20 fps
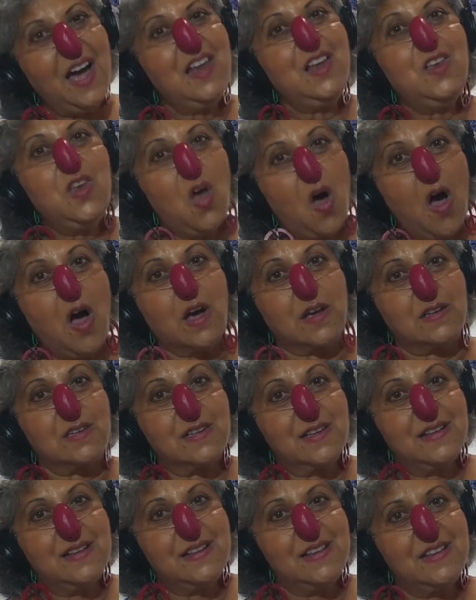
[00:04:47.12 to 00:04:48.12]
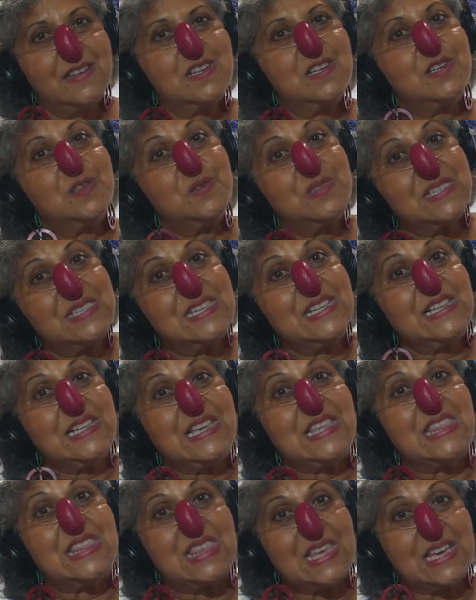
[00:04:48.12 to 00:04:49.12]
I longed to do
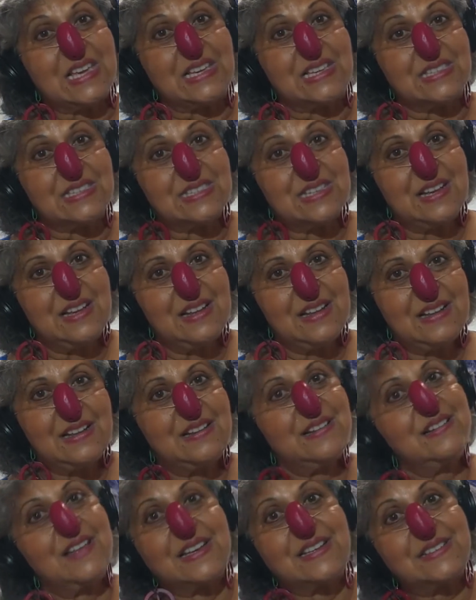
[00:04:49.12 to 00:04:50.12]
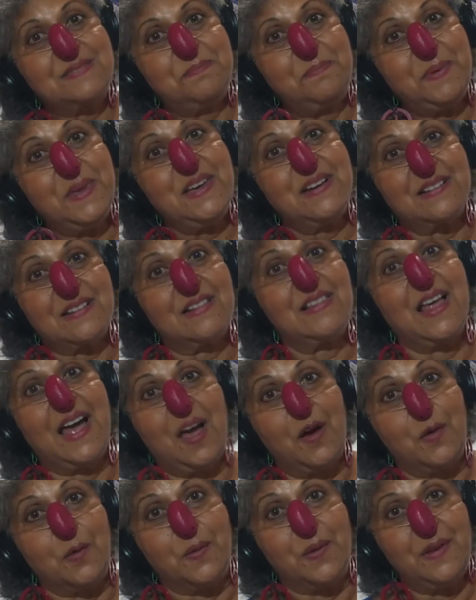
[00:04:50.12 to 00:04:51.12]
silly things like be a
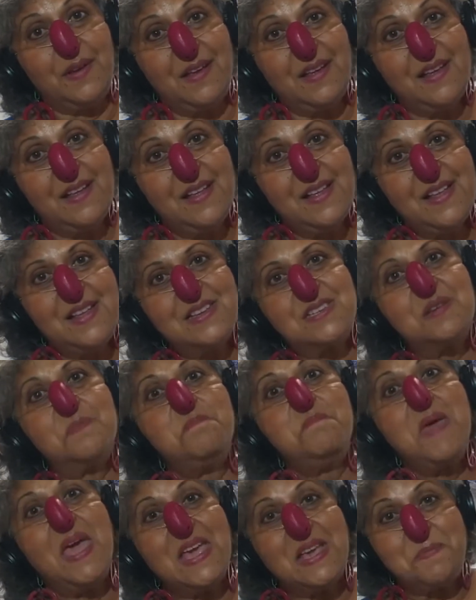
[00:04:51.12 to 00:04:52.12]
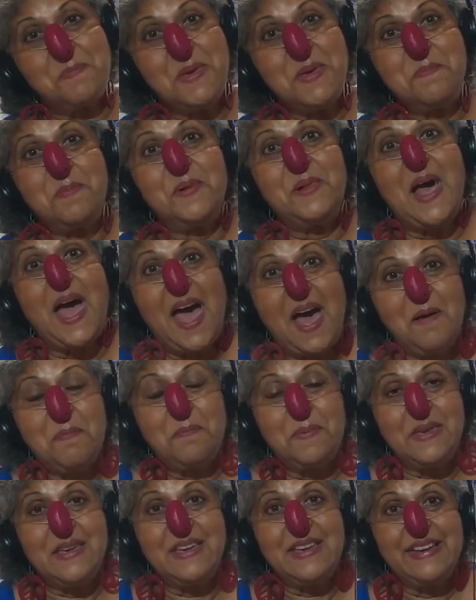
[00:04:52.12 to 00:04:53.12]
clown, to make people
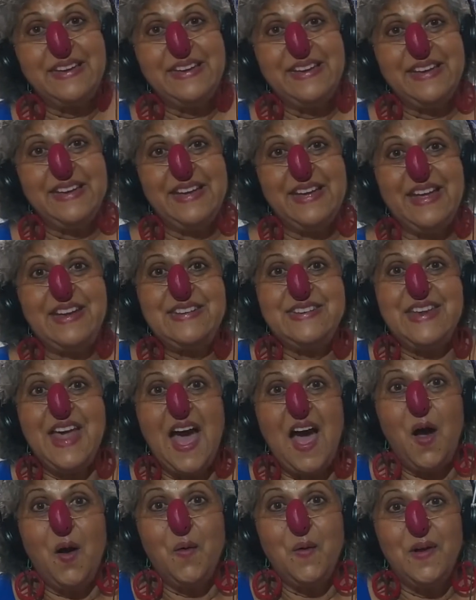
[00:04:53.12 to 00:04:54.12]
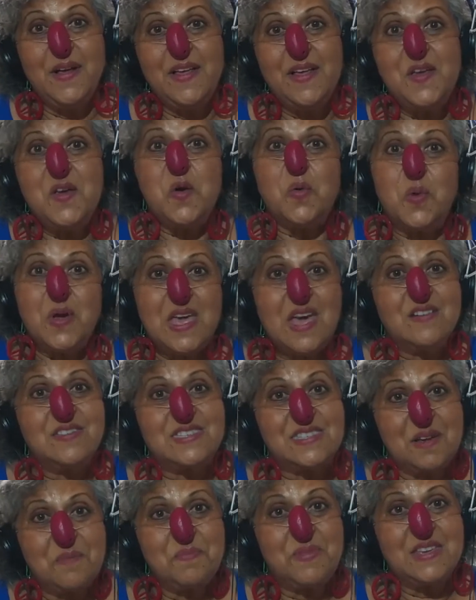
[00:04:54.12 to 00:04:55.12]
happy. And now we
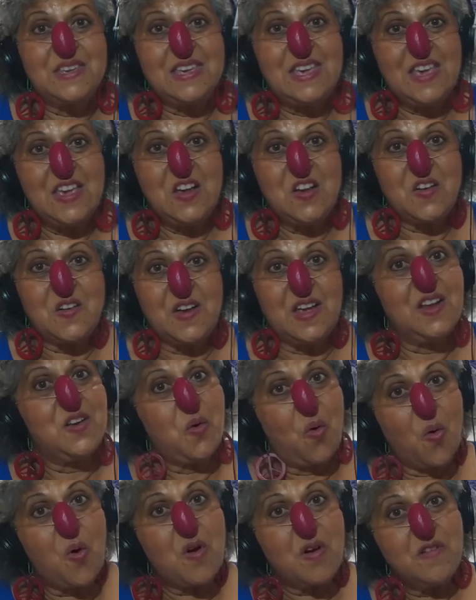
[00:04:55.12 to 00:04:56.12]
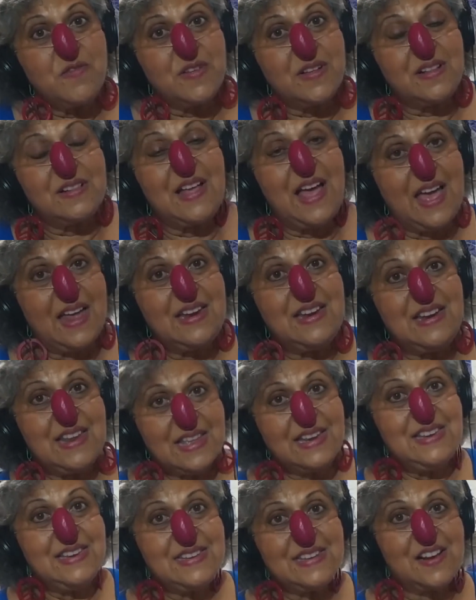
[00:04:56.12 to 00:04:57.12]
have something here in Oroville and in
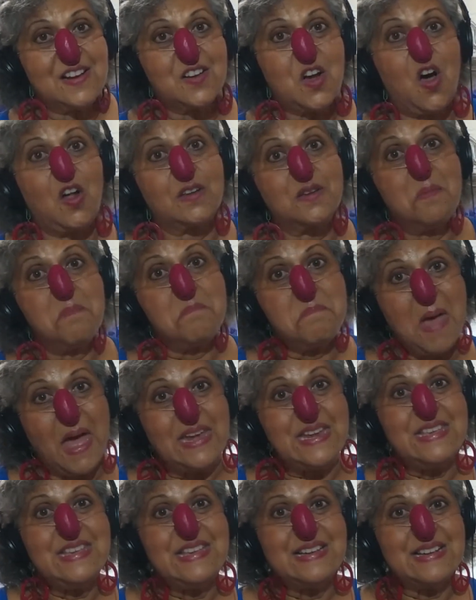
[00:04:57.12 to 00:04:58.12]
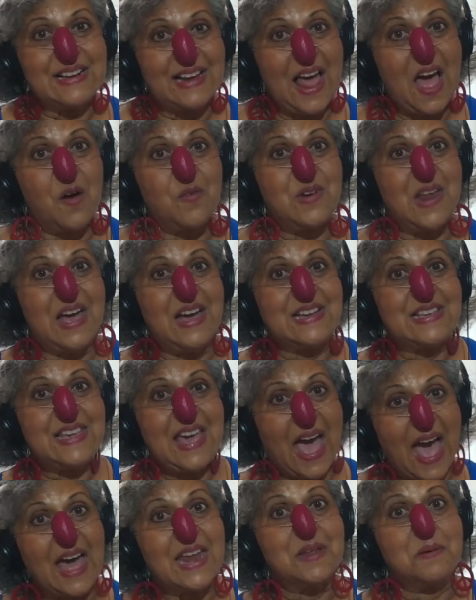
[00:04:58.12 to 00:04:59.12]
India called MeDiClown
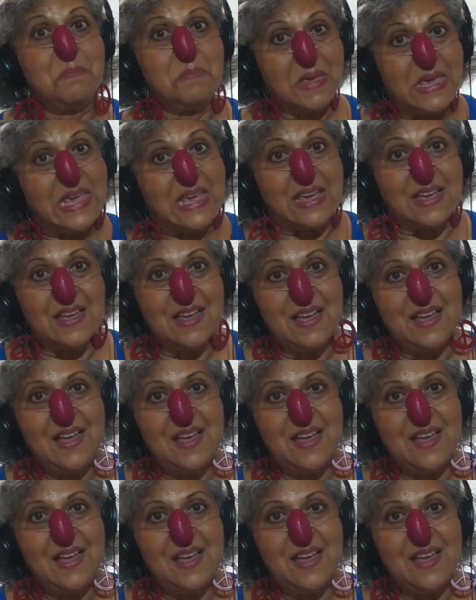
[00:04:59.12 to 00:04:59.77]
Academy.